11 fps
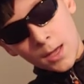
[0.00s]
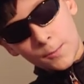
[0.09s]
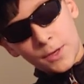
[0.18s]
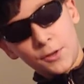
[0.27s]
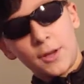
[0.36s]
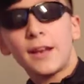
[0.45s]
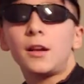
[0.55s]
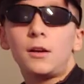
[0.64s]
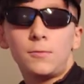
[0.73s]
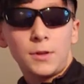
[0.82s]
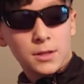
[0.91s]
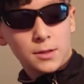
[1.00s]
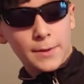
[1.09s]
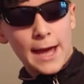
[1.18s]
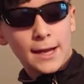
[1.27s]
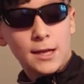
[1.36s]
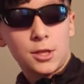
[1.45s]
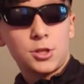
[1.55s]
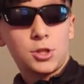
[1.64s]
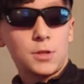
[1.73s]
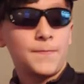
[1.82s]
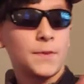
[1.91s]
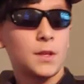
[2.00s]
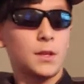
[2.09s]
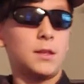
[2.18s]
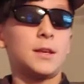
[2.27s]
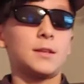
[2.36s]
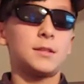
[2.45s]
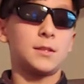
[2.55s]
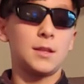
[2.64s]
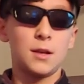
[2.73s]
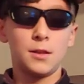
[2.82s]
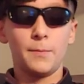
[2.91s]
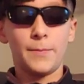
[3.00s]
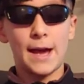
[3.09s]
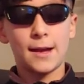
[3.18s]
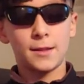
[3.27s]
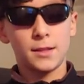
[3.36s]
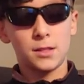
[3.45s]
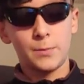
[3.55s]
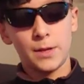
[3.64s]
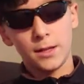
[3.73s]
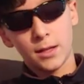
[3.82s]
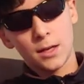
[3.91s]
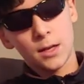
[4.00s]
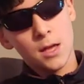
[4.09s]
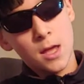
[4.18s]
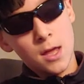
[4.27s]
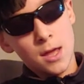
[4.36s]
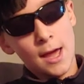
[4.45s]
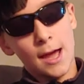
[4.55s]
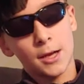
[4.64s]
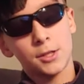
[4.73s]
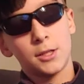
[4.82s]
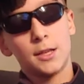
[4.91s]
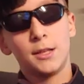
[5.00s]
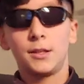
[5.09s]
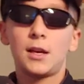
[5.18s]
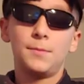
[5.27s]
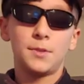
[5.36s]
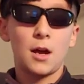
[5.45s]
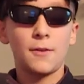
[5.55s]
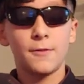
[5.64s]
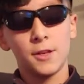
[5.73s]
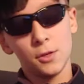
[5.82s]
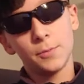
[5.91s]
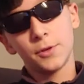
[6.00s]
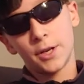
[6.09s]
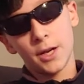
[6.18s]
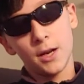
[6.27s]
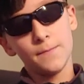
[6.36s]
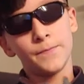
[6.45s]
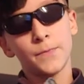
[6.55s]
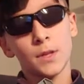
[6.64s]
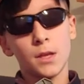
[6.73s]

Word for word: And when you get it with the package, this thing on the back, this spin thing, actually it comes off and you put it on.